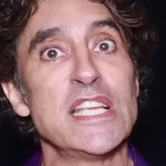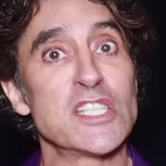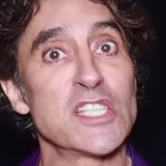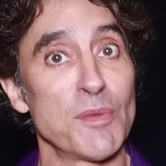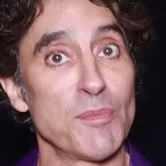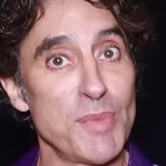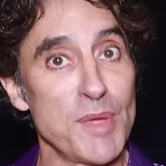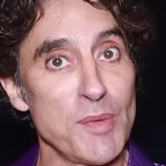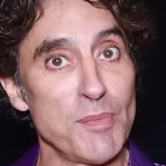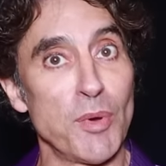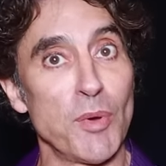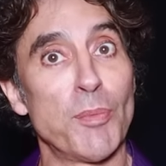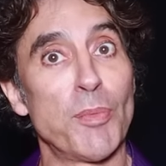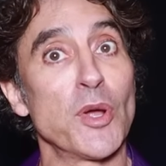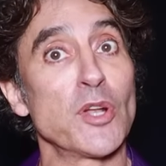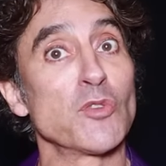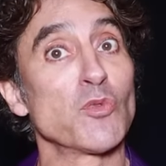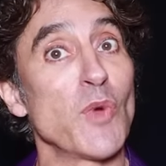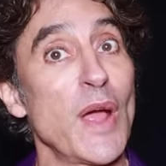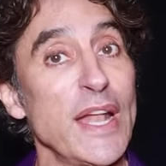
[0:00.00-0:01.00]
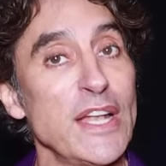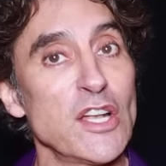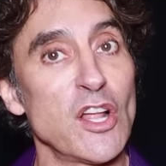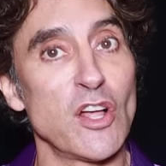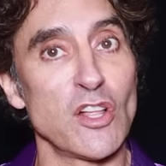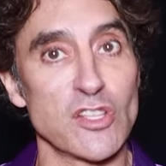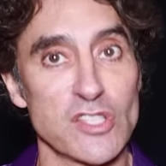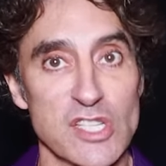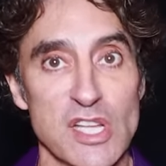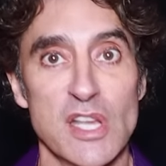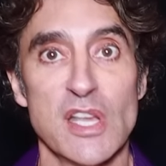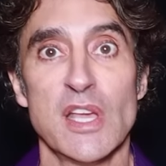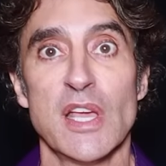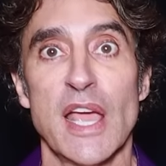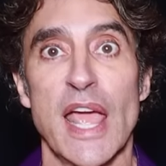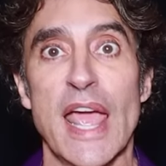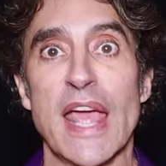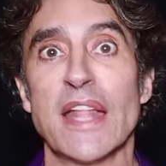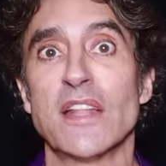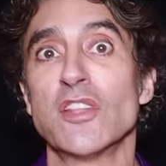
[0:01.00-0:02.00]
some people put retinols
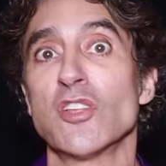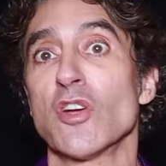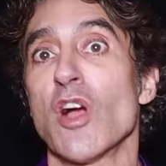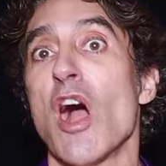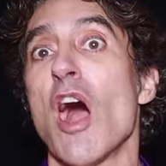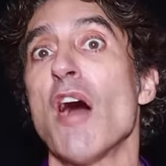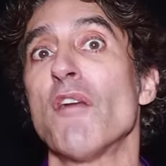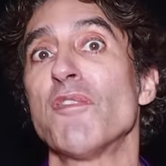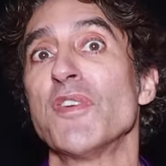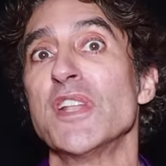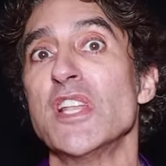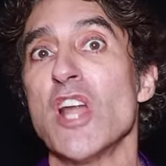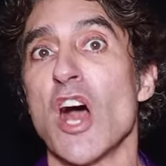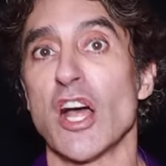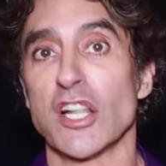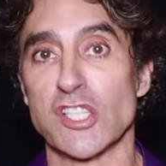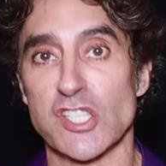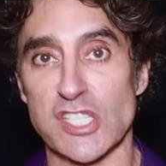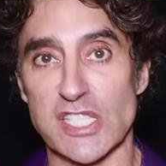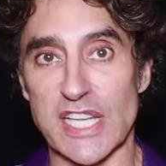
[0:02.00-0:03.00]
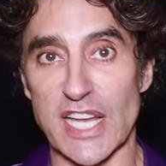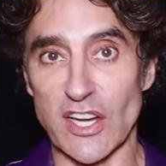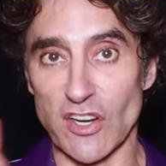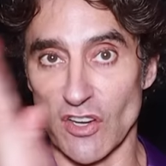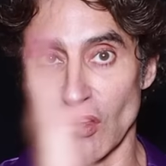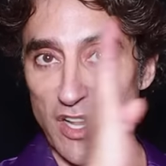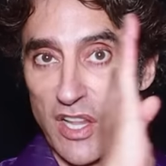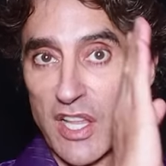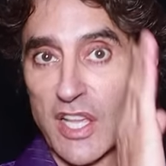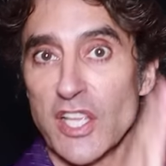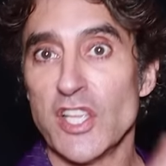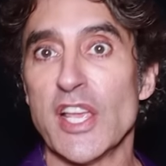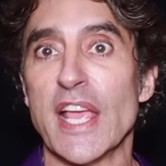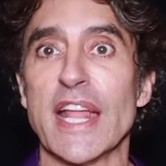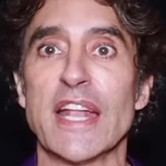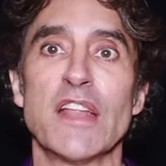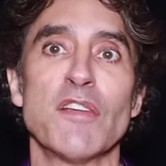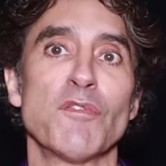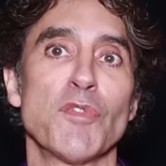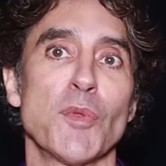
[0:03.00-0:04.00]
and they're often not sterile you
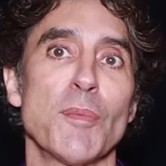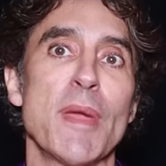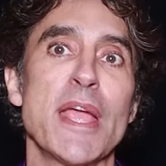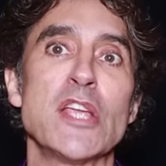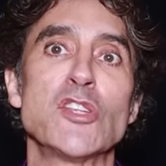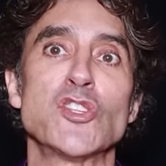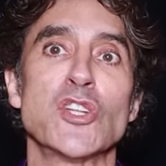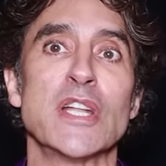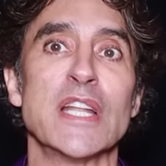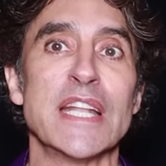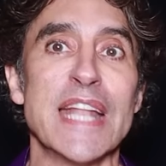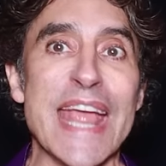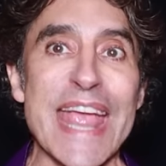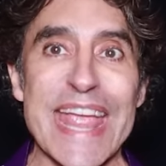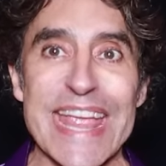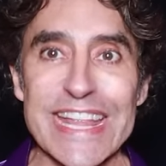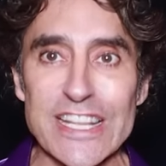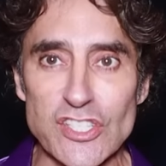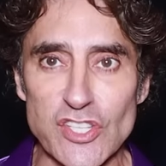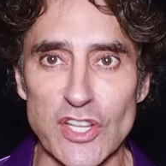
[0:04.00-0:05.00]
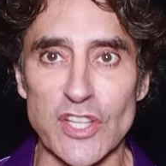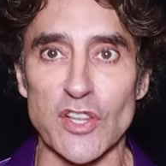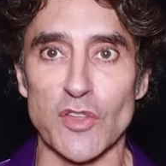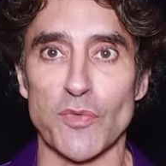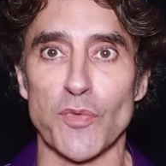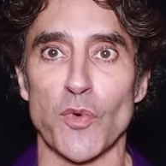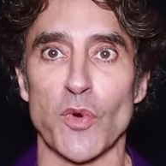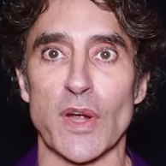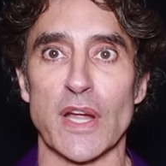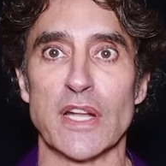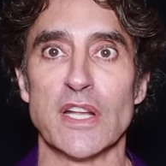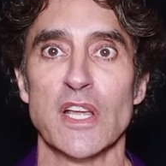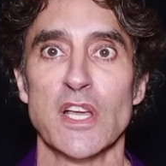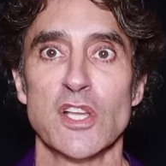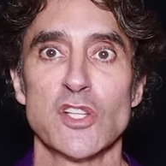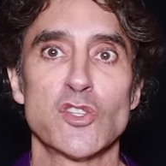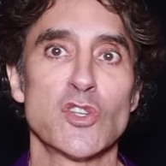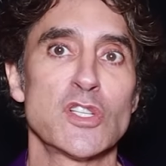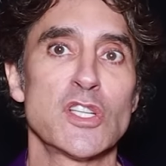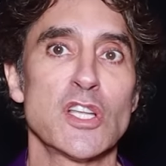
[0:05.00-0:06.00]
get inflammation and aging of the forehead
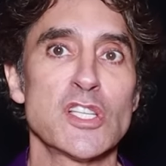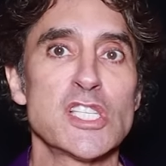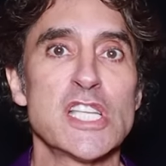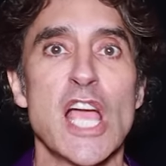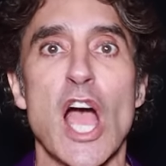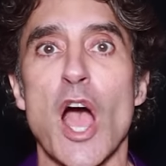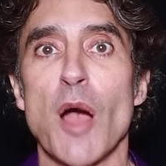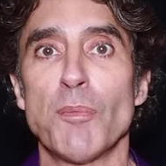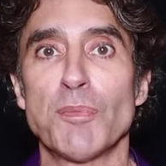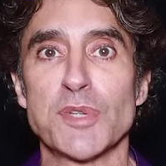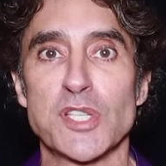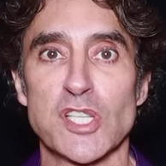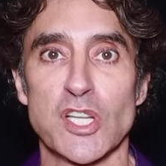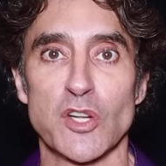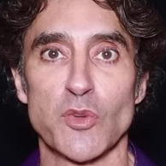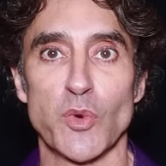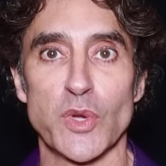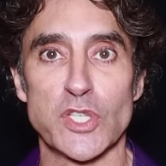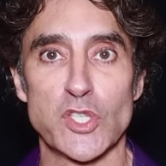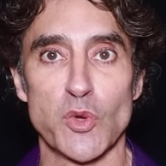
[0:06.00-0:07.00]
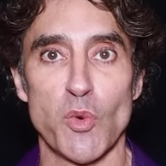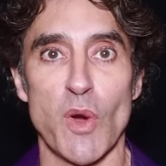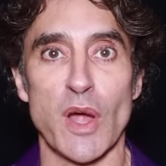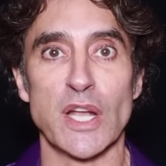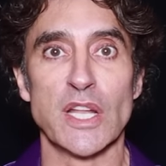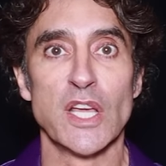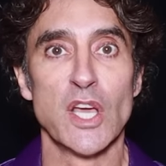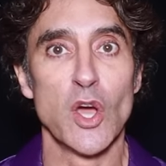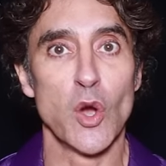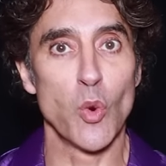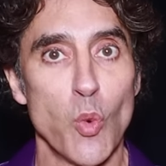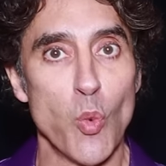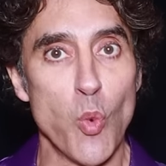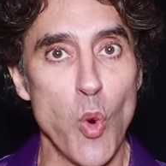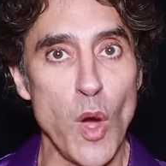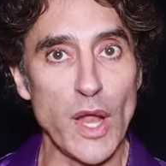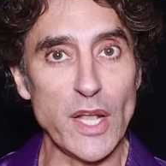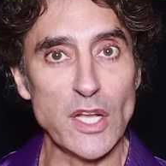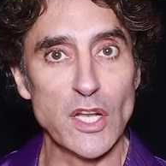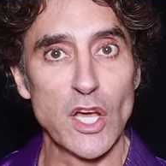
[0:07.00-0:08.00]
so it does the opposite of what you want
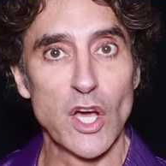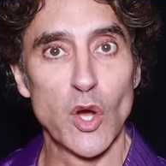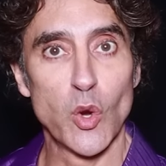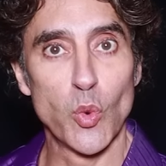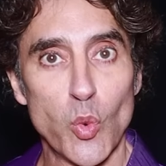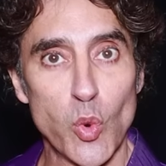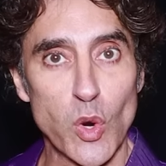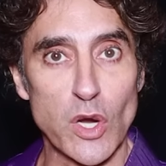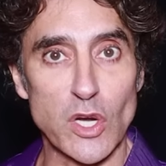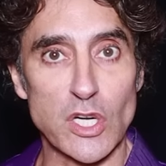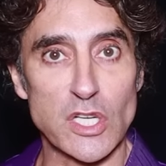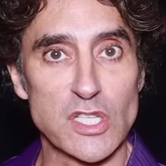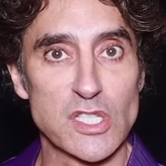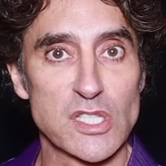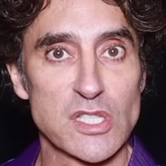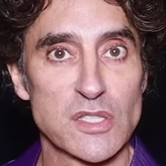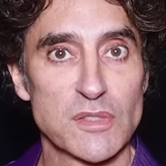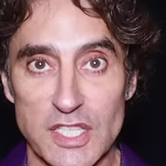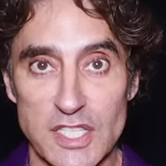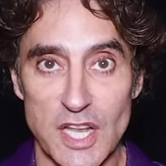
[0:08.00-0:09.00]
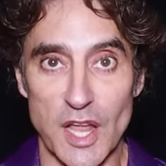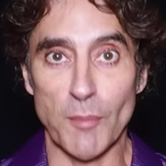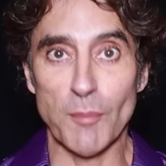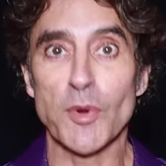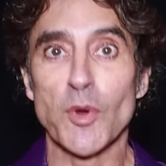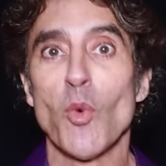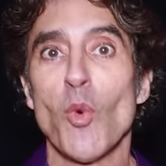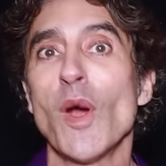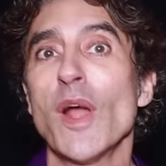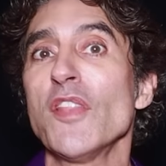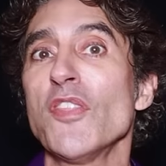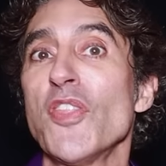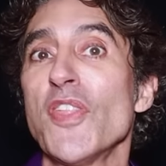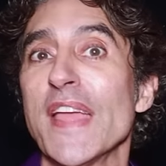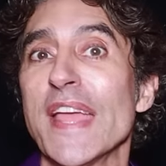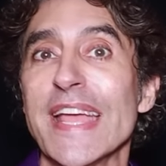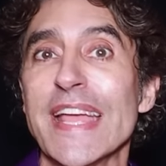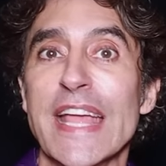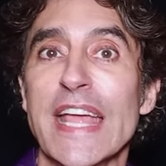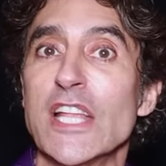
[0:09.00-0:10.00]
what works number one
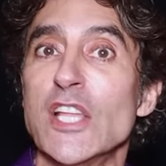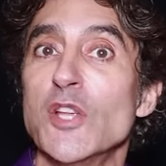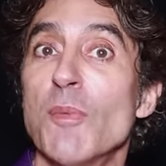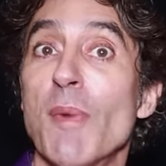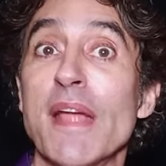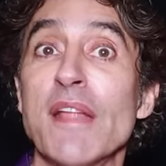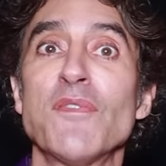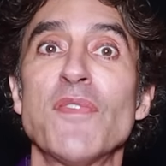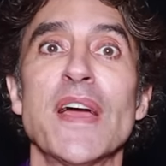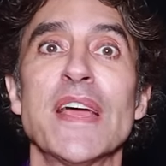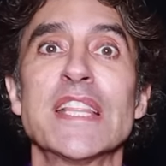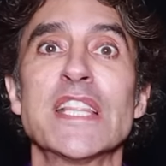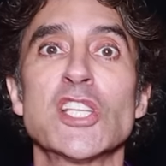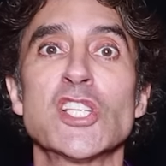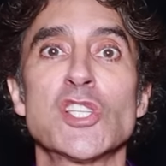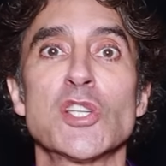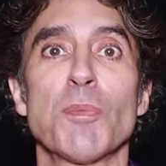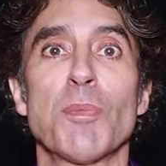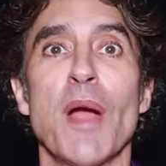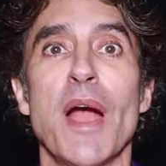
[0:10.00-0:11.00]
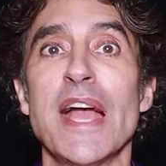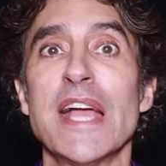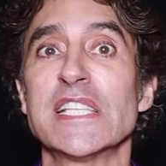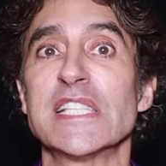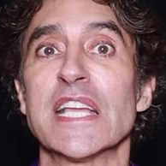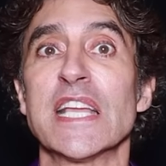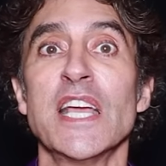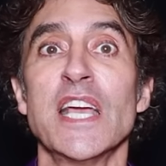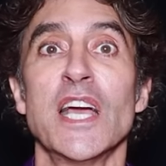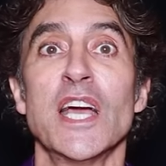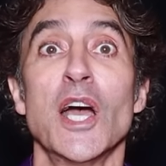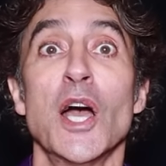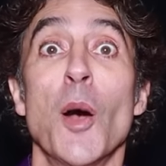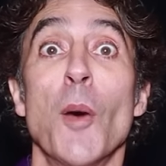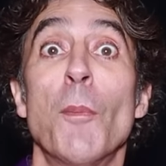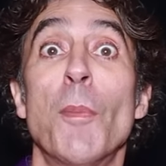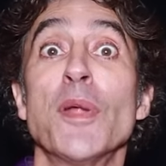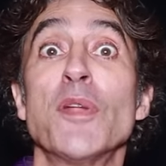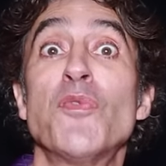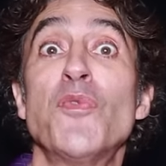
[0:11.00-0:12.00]
thing and you might find this surprising
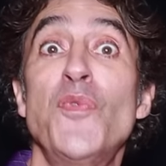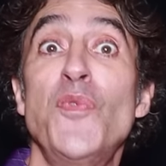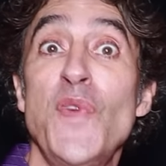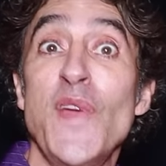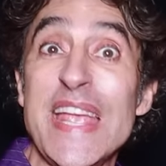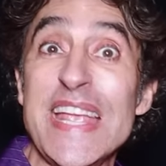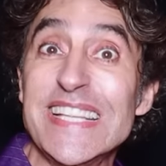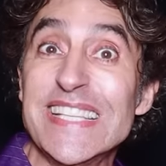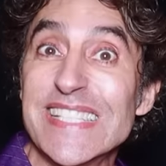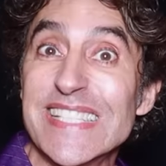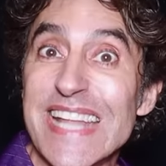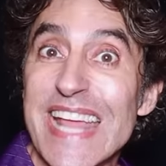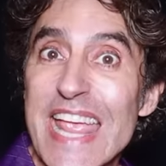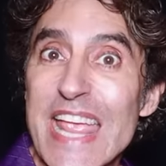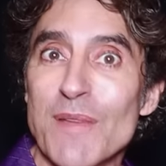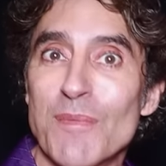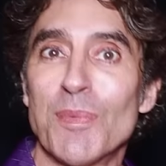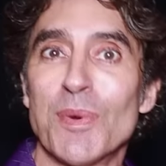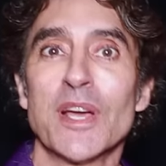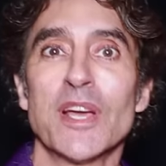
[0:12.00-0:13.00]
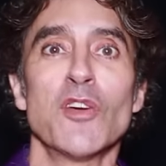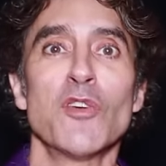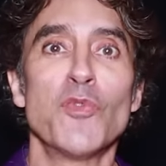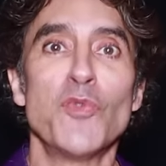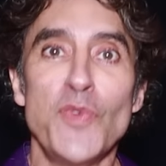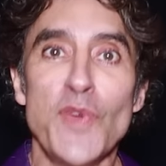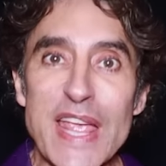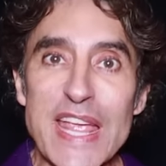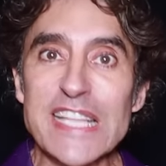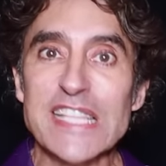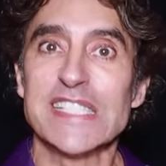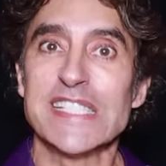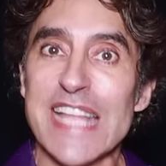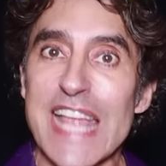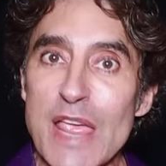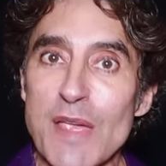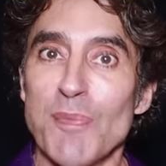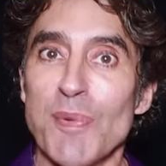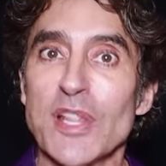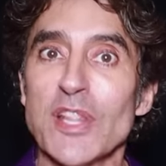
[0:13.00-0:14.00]
but face tape face
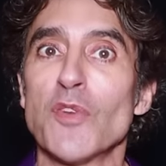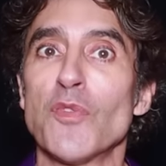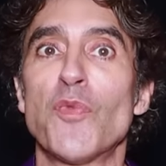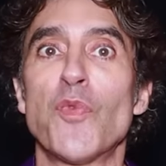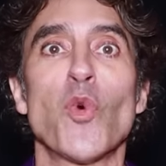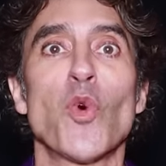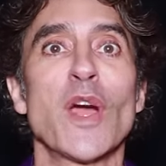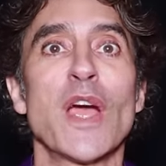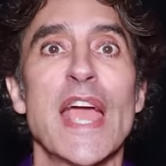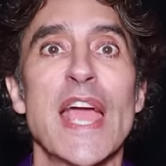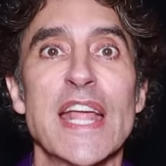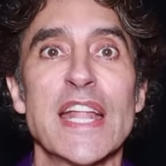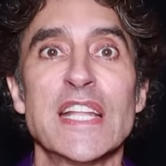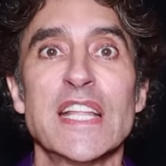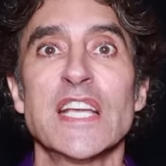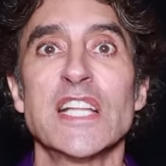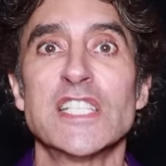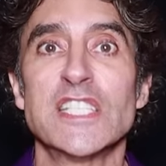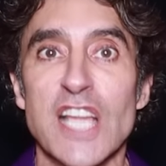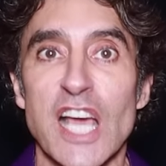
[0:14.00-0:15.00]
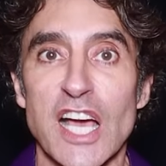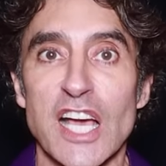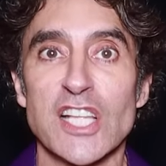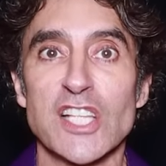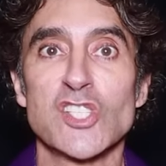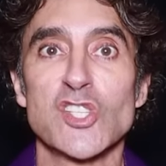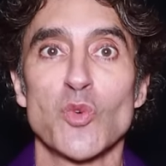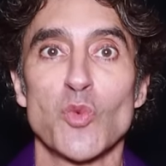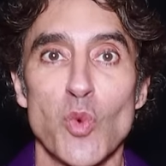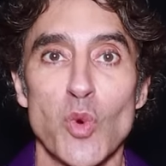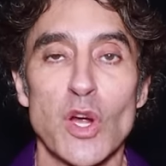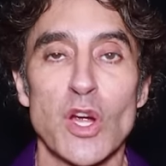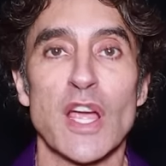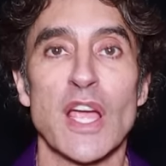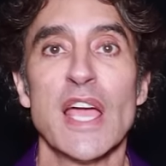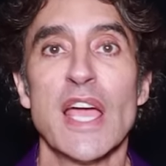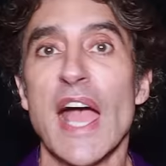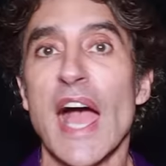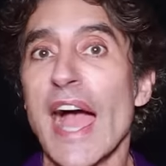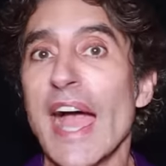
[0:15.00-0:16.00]
taping the forehead does work.
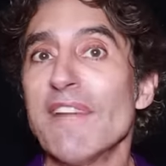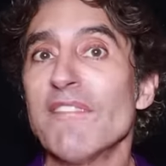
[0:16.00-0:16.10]
I